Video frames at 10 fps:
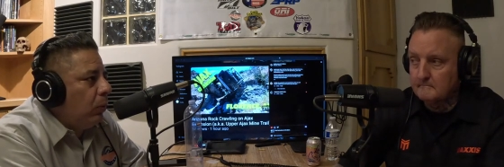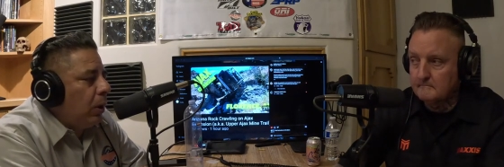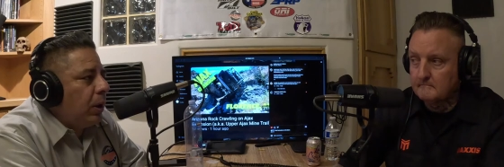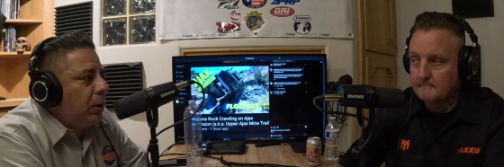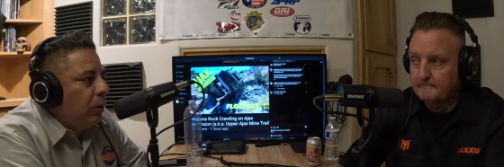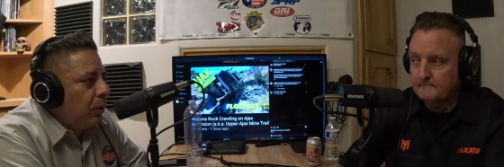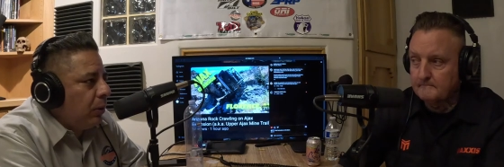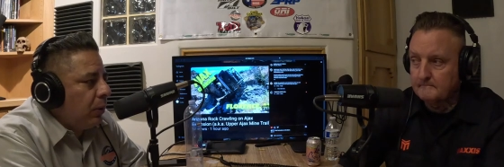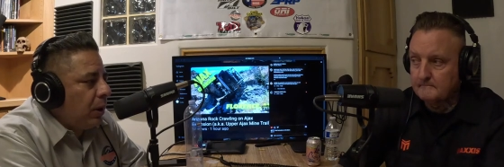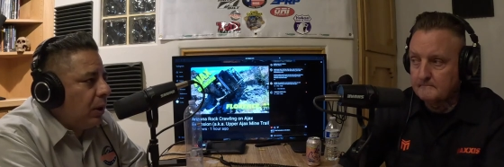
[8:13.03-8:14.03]
Speaker 1: One, I know
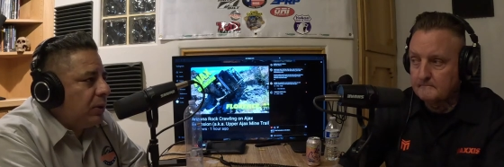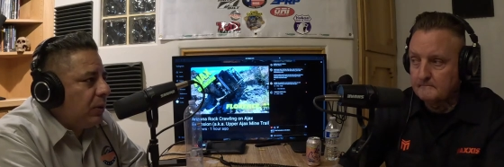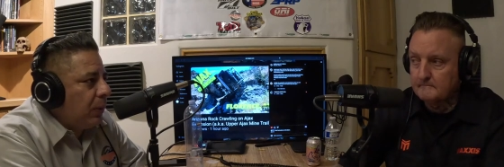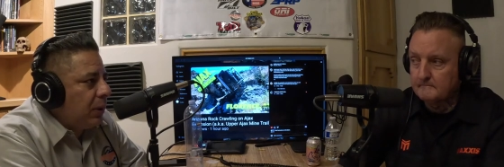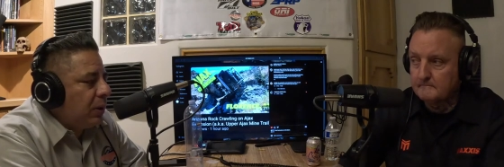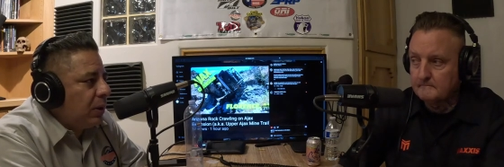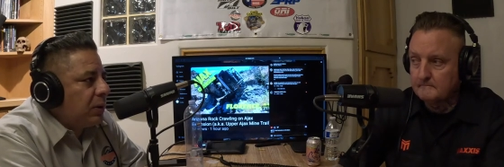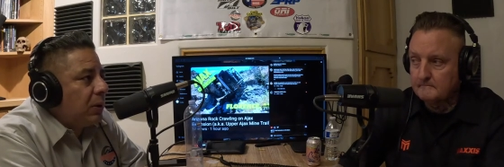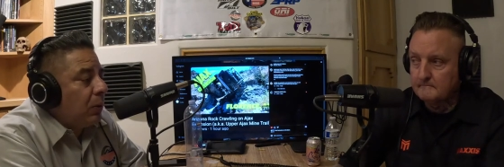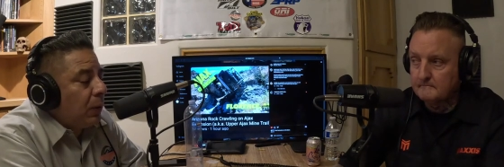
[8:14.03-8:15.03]
your rig. I see what it
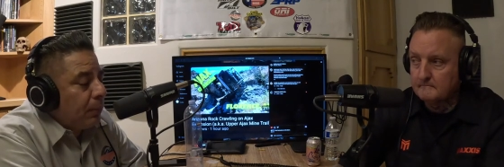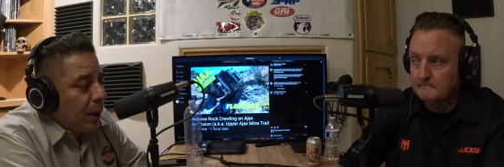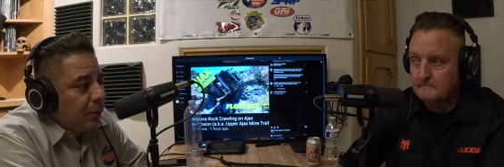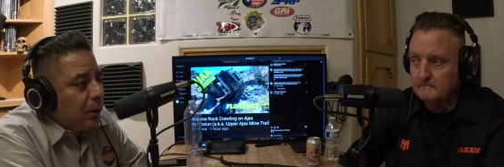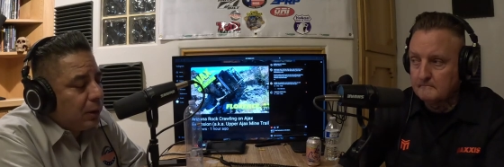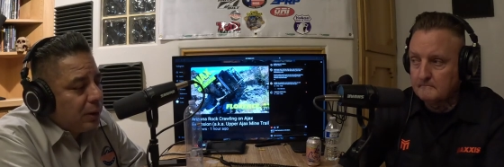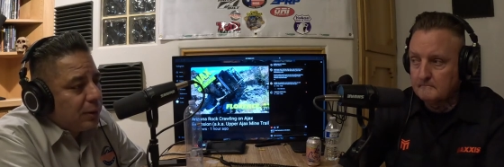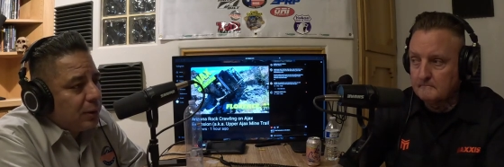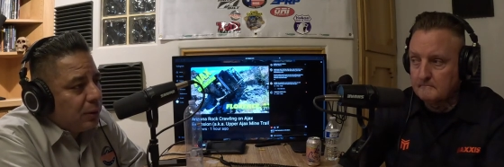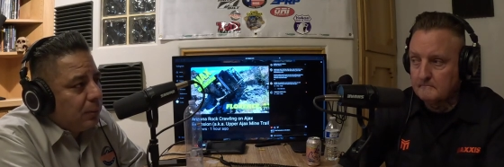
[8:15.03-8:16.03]
does. I know what my rig
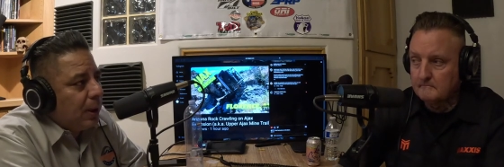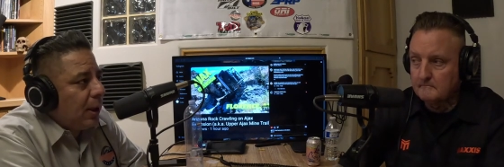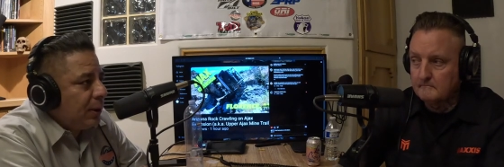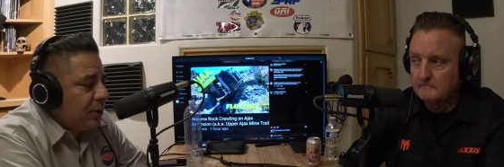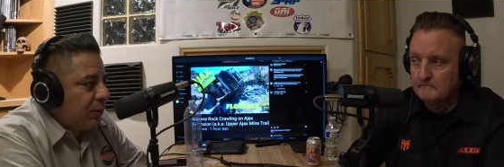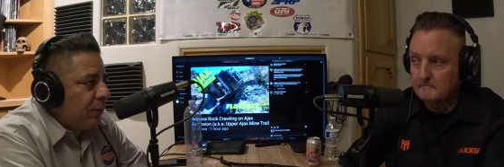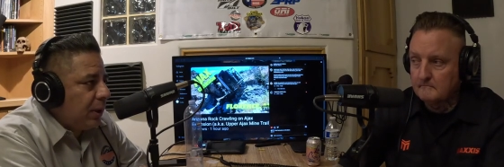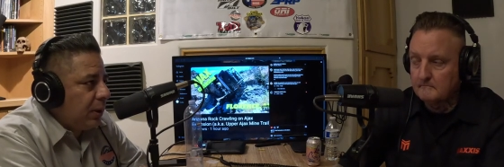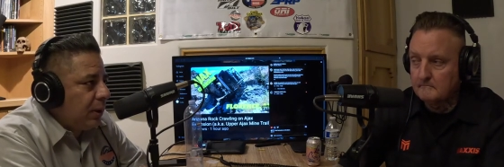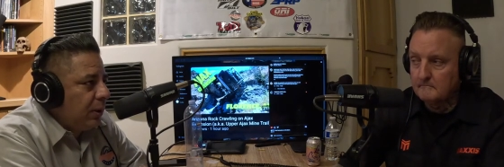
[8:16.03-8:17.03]
needs to do behind your
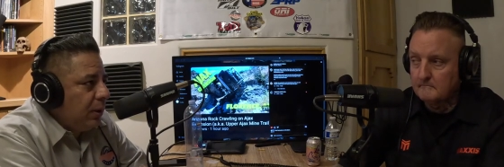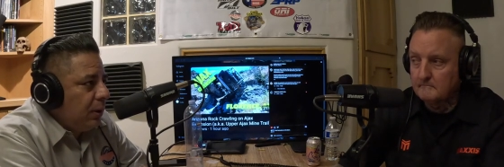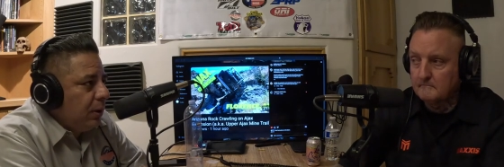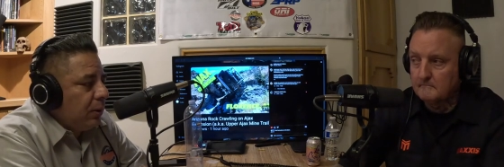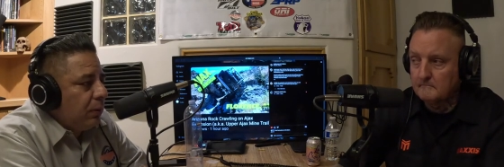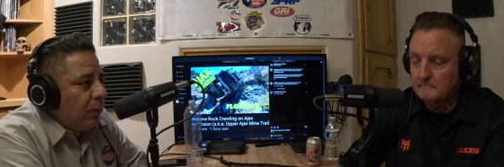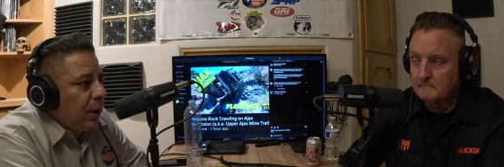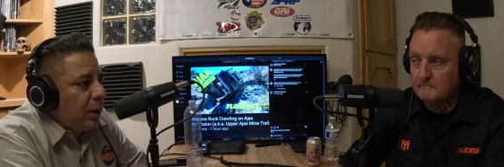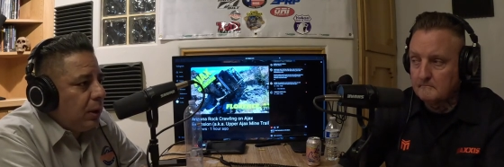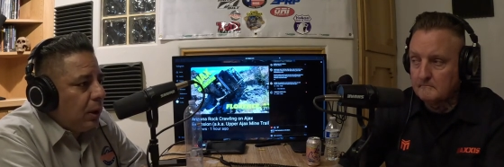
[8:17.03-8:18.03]
rig,
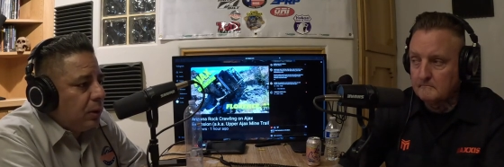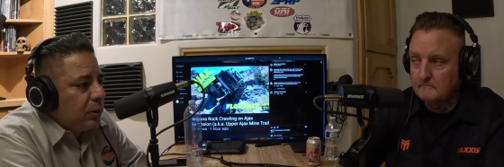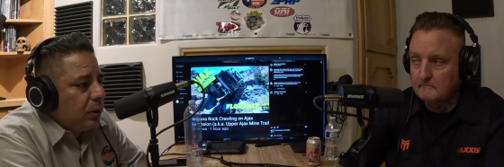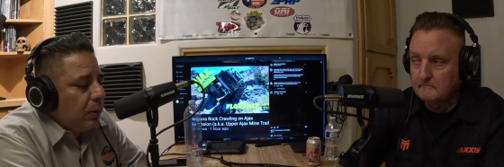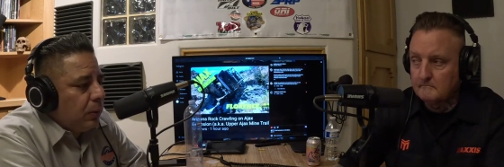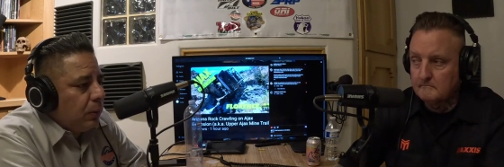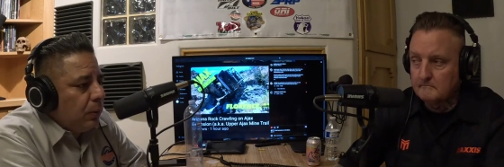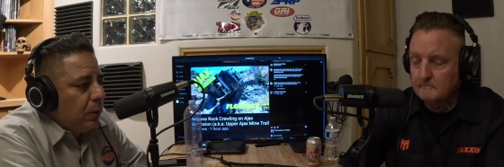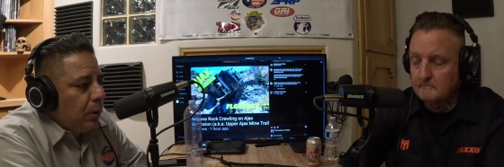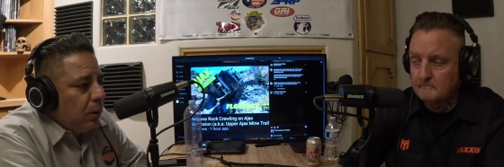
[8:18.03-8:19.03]
right? And
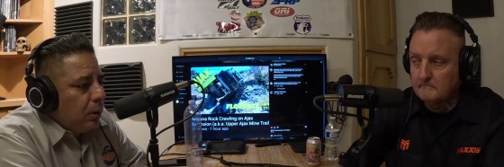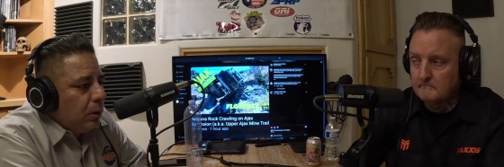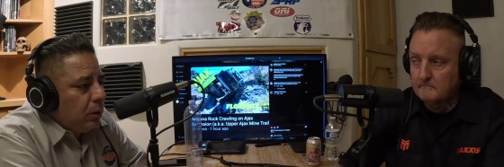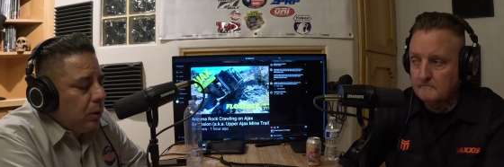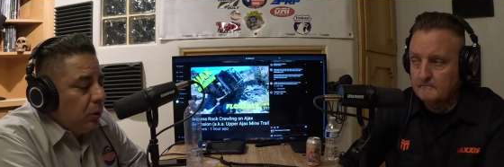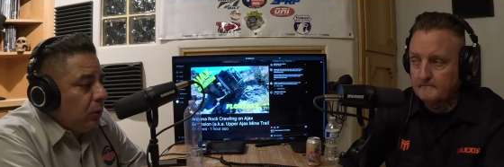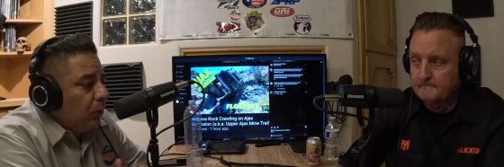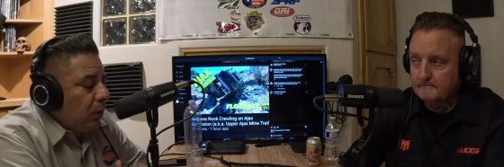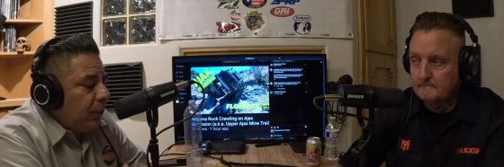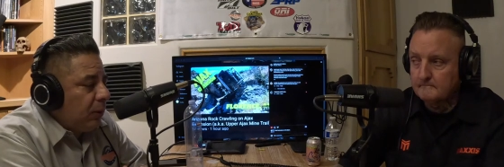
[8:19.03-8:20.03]
two, you
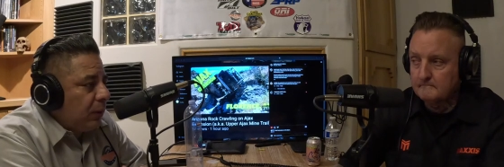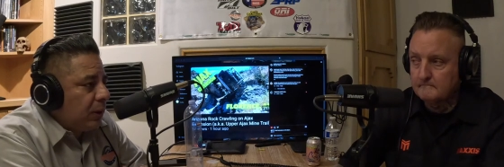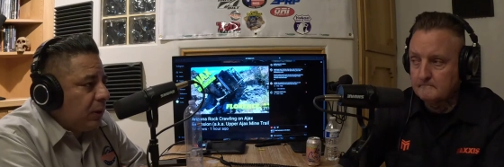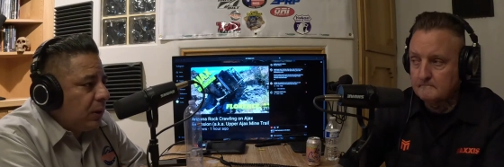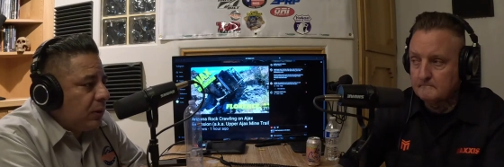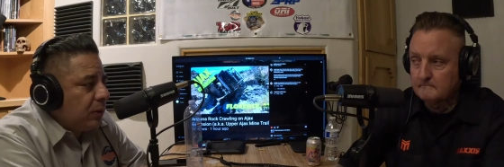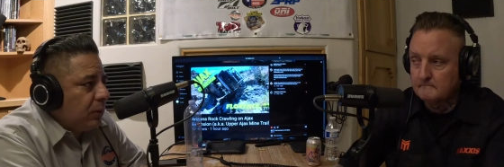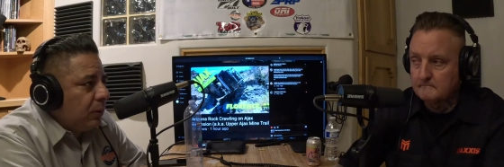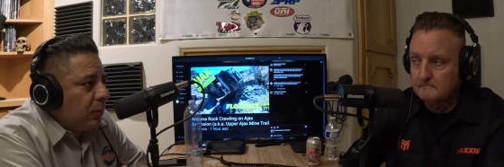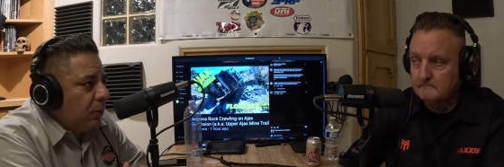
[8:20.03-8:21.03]
know what my rig does.
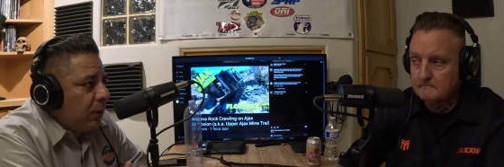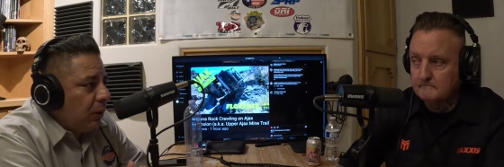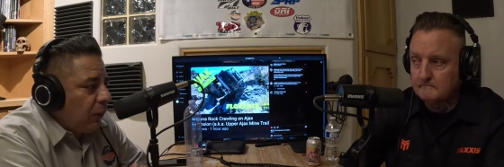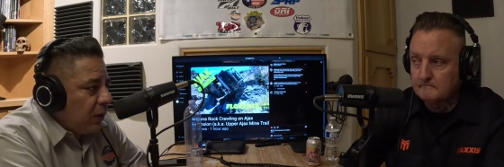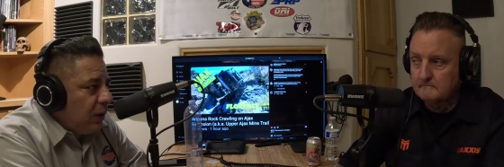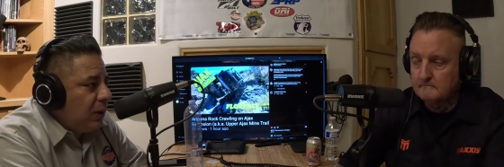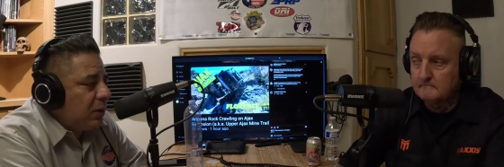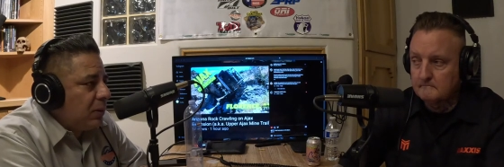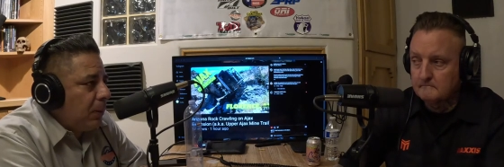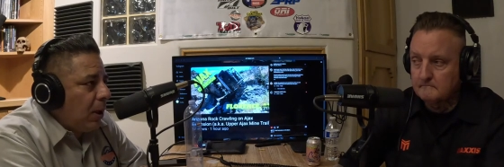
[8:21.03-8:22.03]
So if I need
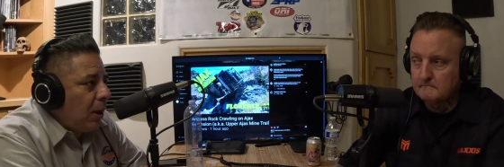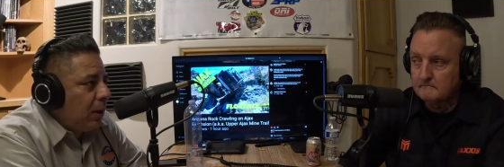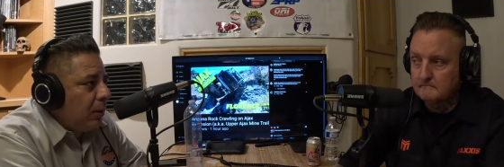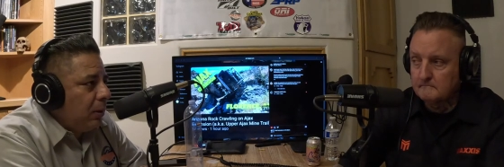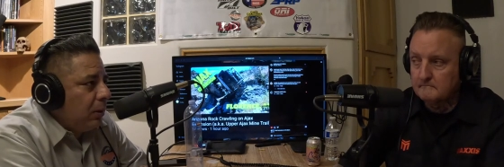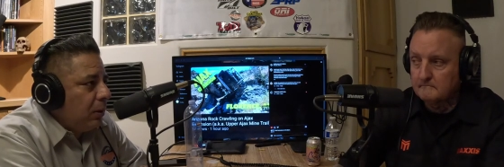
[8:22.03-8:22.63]
a spot,